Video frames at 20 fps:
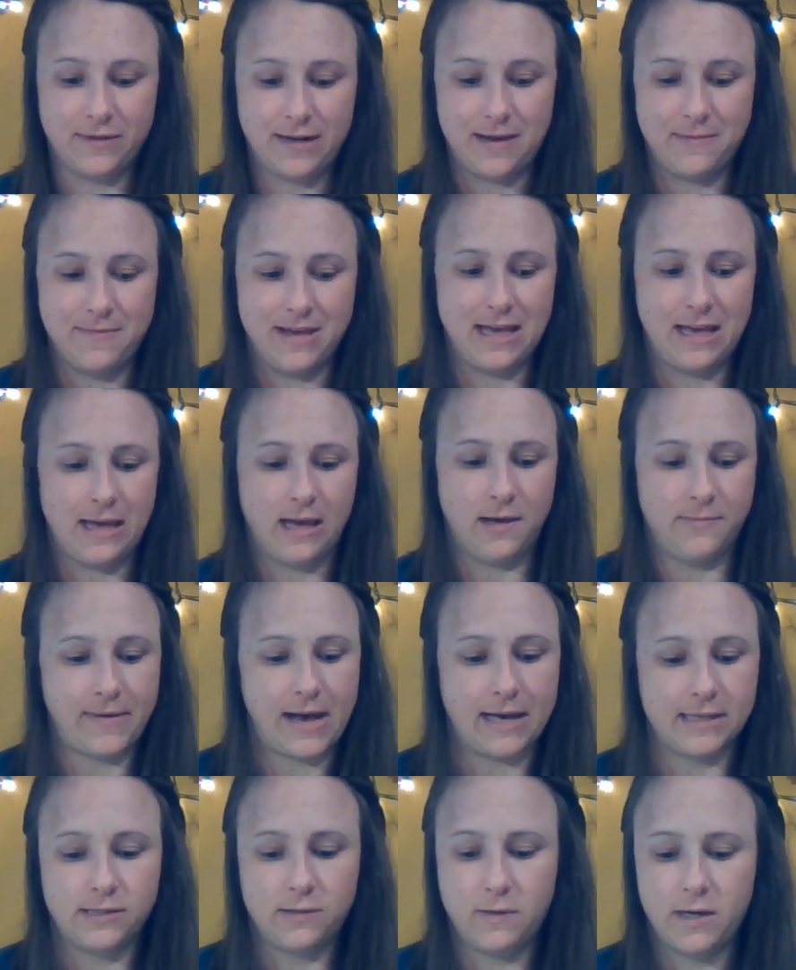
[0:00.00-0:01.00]
when I'm making a
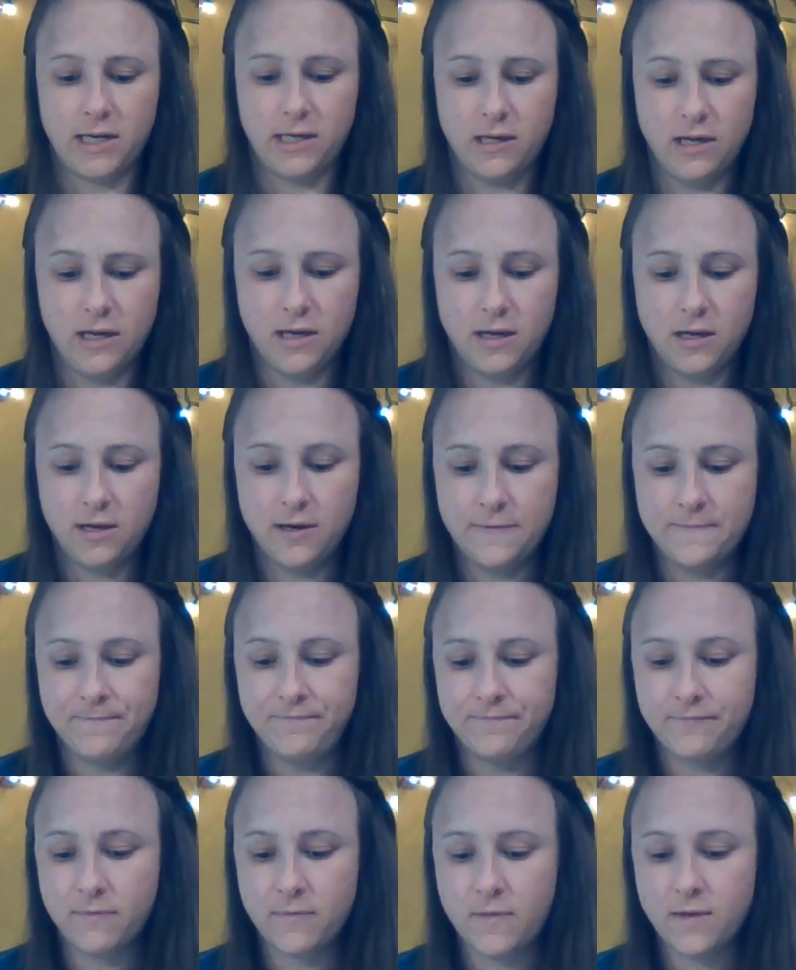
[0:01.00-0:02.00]
password.
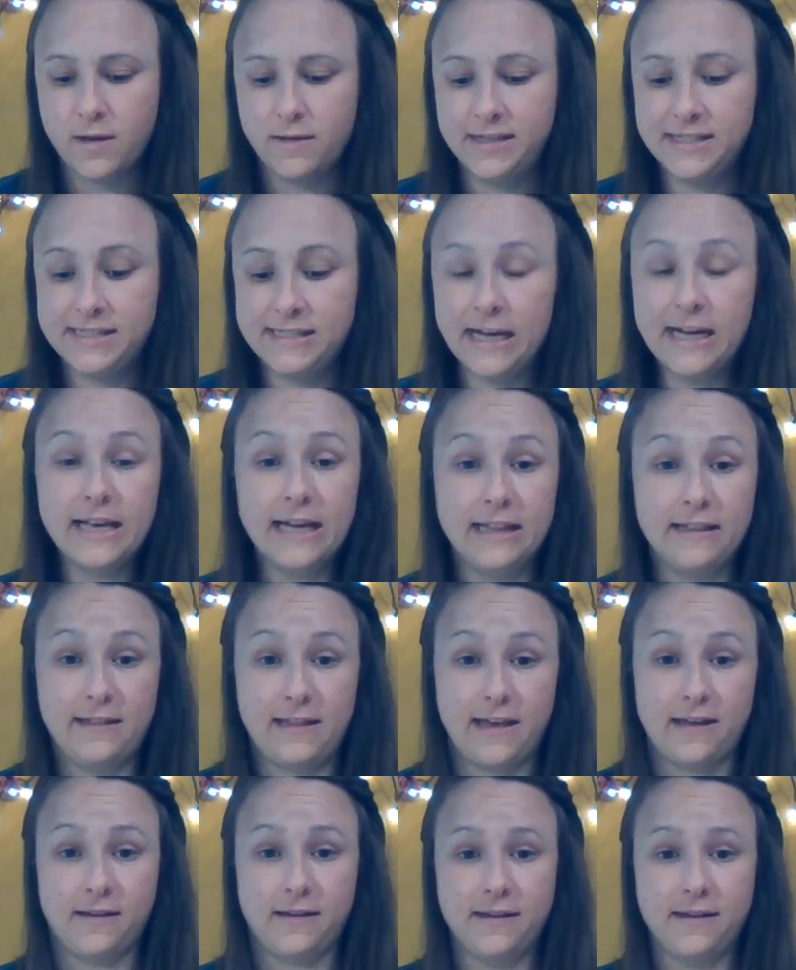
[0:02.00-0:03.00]
The second thing